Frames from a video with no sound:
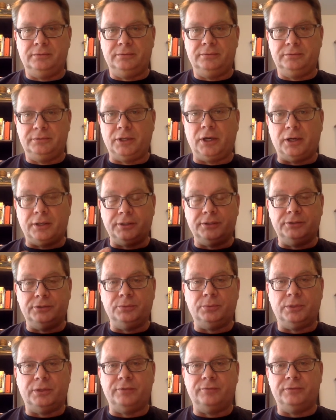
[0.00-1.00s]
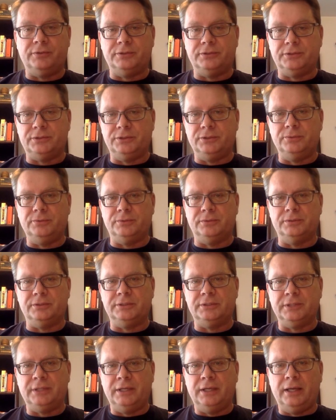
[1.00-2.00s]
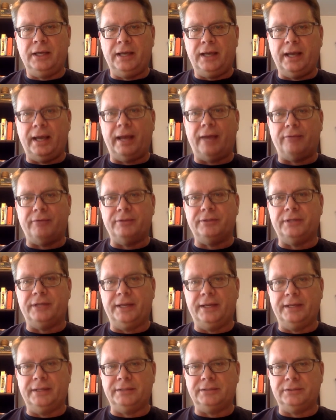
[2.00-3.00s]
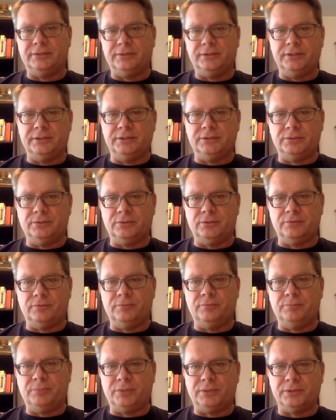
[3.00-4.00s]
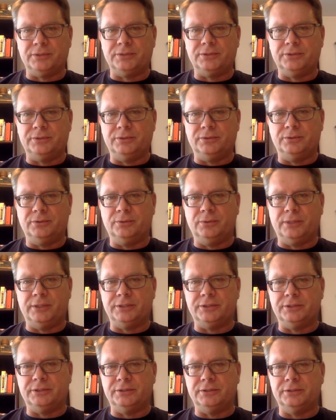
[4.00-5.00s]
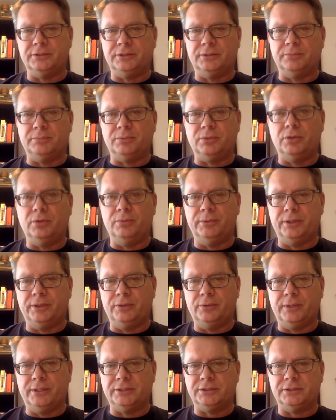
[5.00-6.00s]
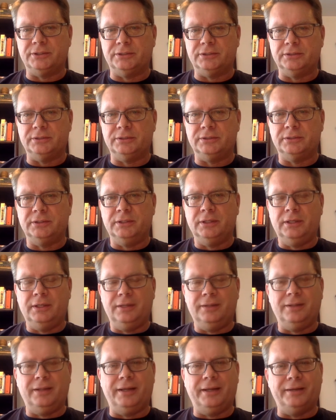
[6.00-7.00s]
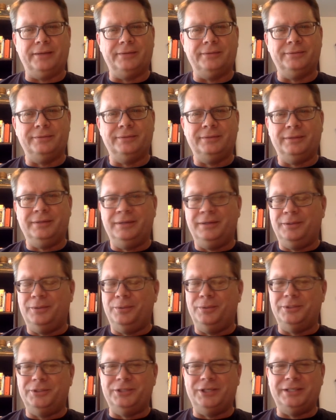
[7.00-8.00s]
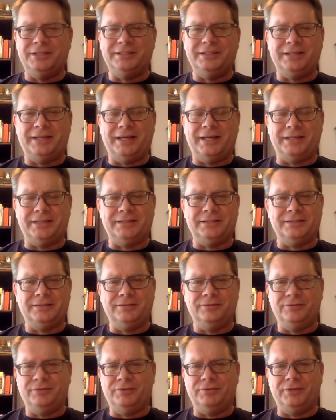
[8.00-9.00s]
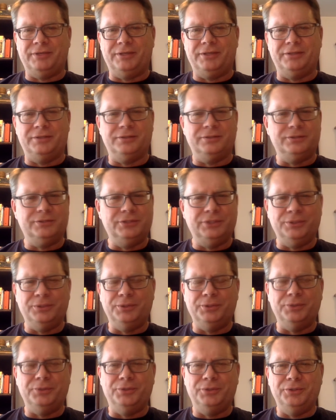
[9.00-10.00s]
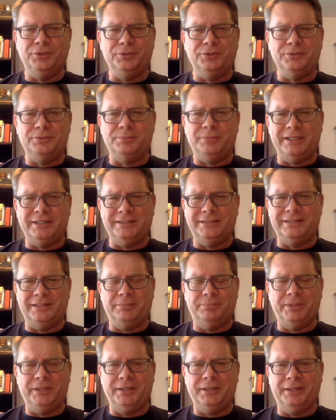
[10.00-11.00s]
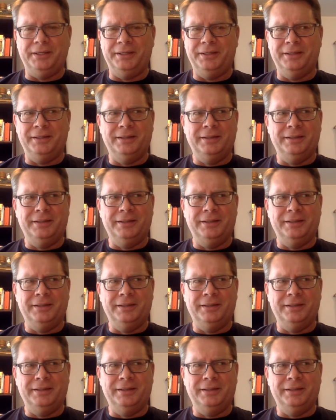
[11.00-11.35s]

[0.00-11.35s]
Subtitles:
talking to one of her students, having to answer these sort of personal questions and probing questions. Like when Jason asks Vivian, do you use PCP?